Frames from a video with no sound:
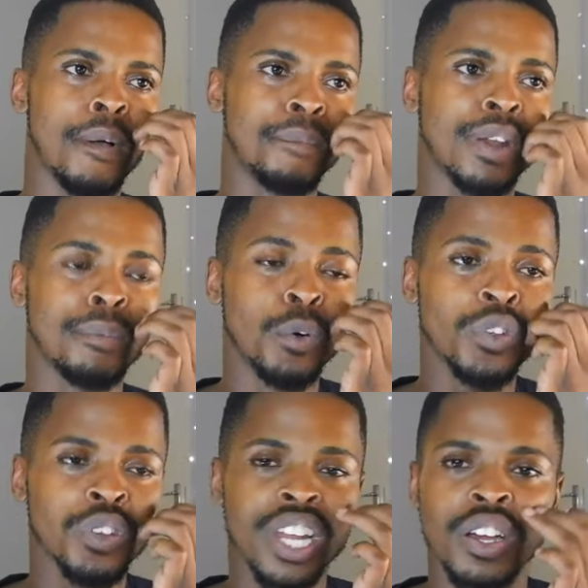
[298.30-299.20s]
But I'm
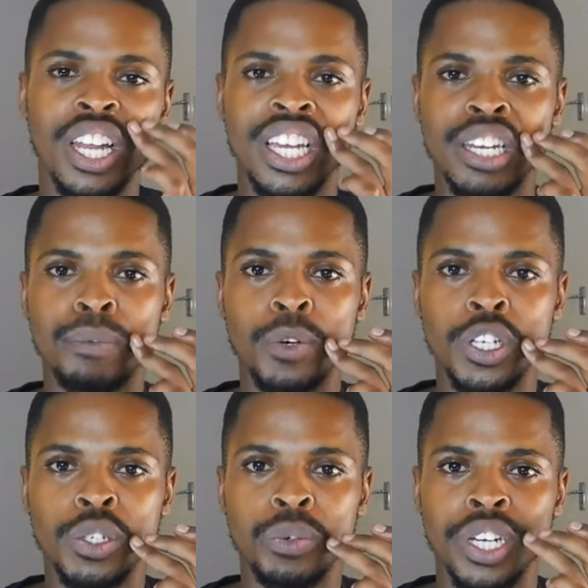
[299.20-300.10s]
also now like at a
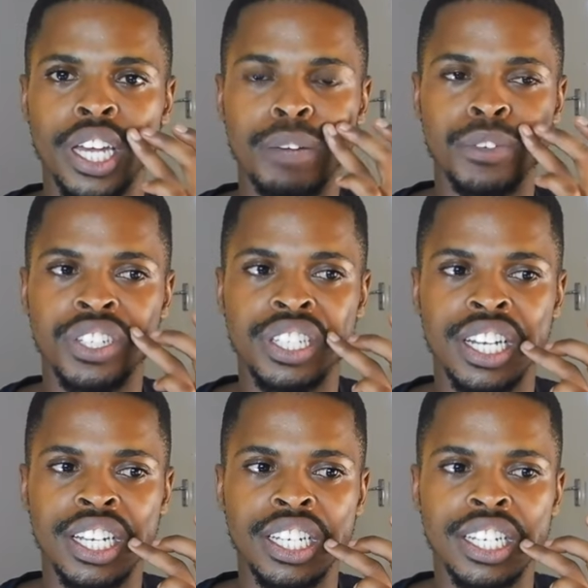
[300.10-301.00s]
point where I'm just
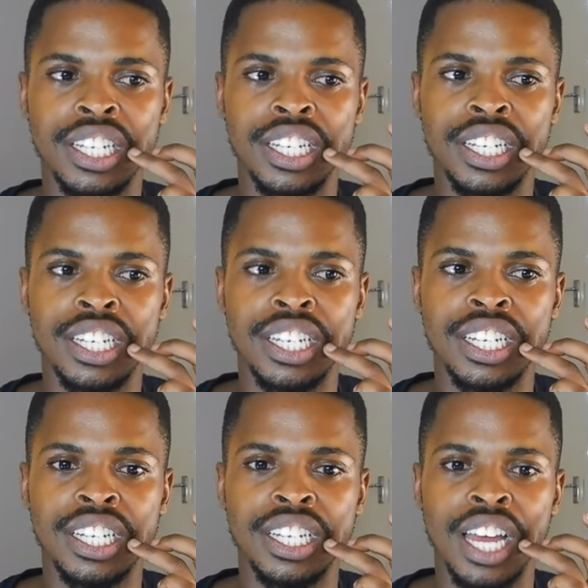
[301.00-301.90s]
like,
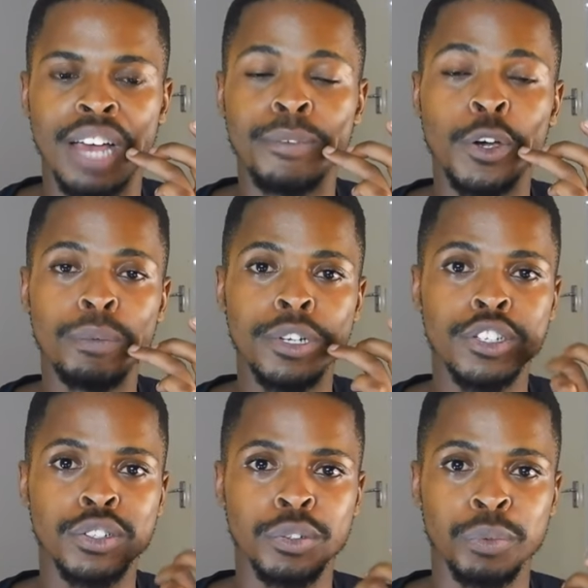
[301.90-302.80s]
I'm
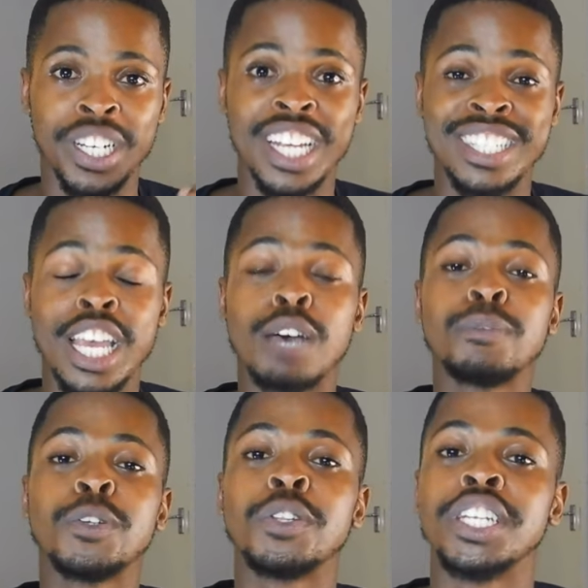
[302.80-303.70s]
open to what has
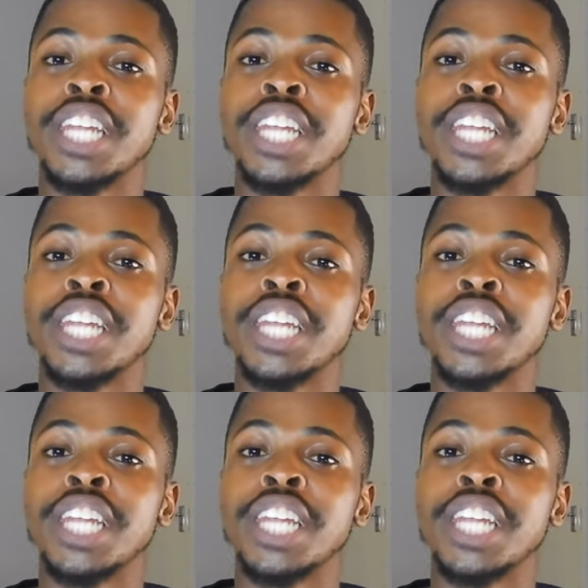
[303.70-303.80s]
come to the